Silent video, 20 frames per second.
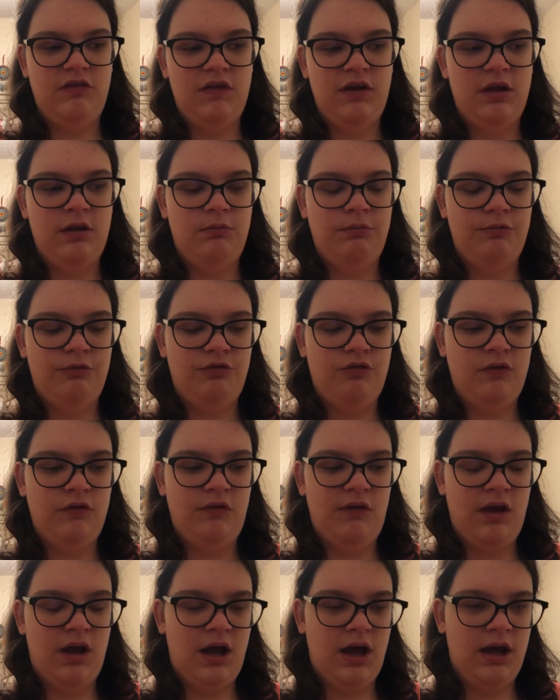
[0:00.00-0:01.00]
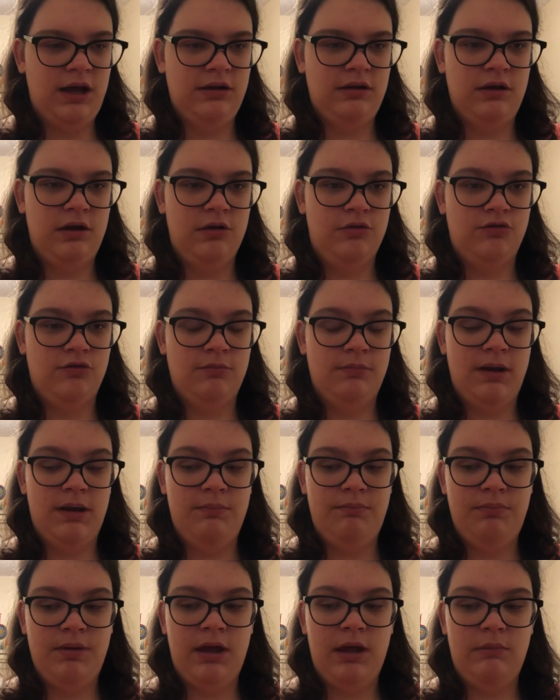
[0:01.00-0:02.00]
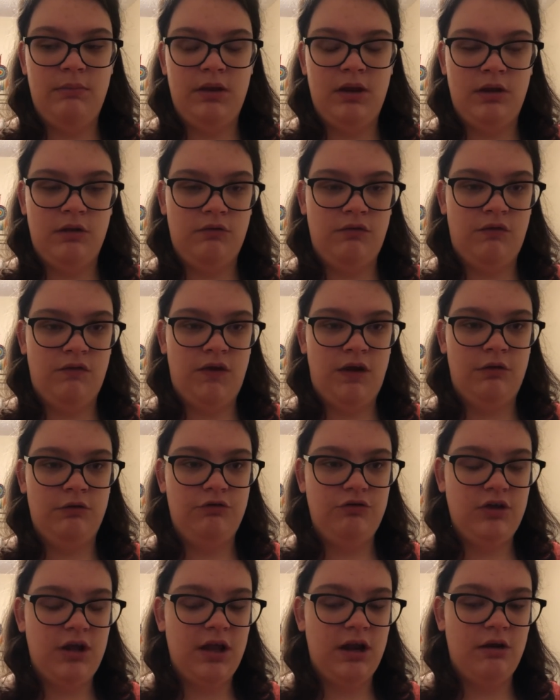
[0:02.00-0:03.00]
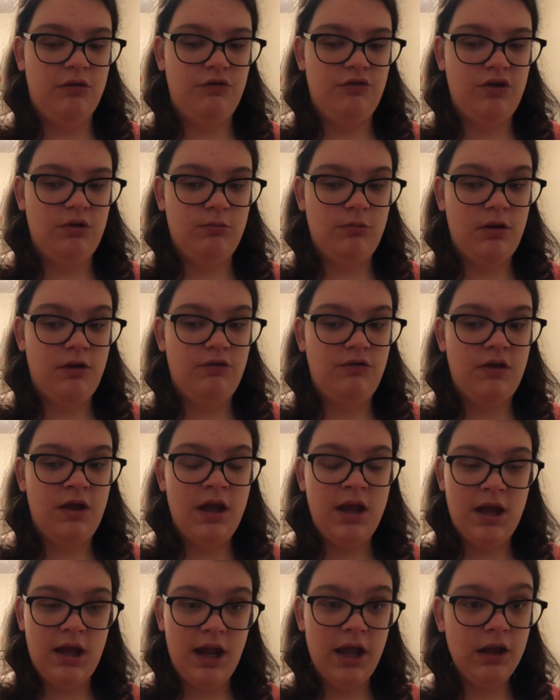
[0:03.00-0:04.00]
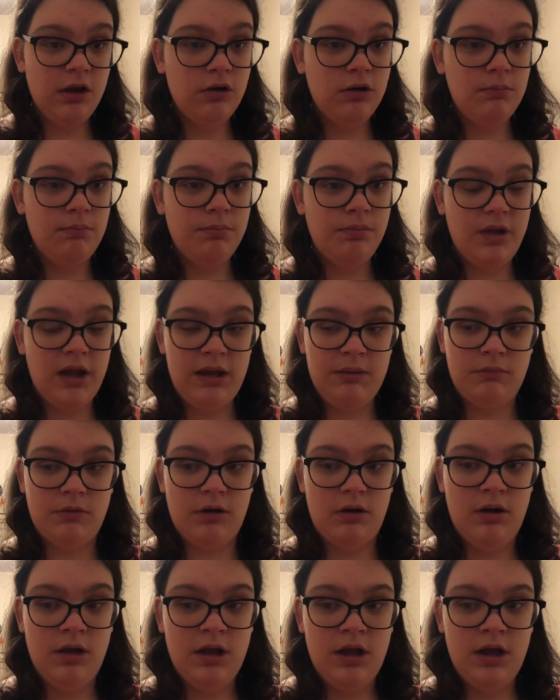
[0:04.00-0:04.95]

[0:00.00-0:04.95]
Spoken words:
did was just hide under my bed because of how scared she was. And I couldn't blame her.